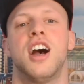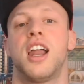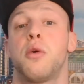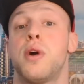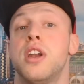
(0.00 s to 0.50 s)

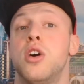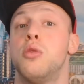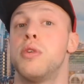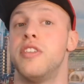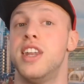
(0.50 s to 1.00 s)
And I went
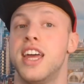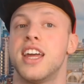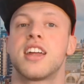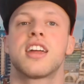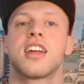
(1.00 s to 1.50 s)
on with
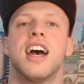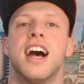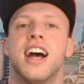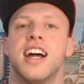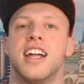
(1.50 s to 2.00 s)
Nick,
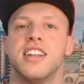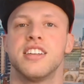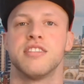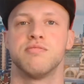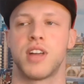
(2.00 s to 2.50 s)
and